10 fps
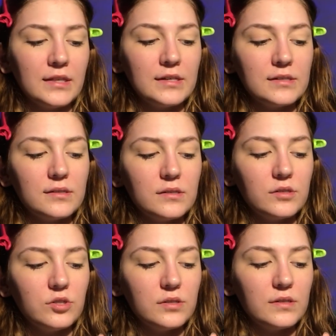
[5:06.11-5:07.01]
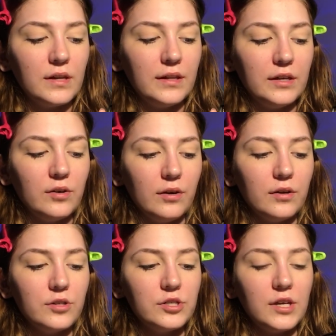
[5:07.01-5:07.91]
this just slightly
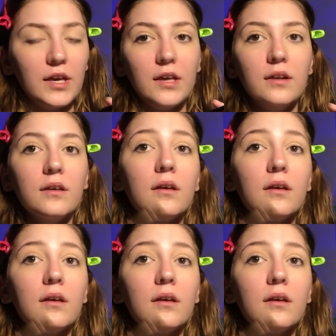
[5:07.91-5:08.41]
darker shade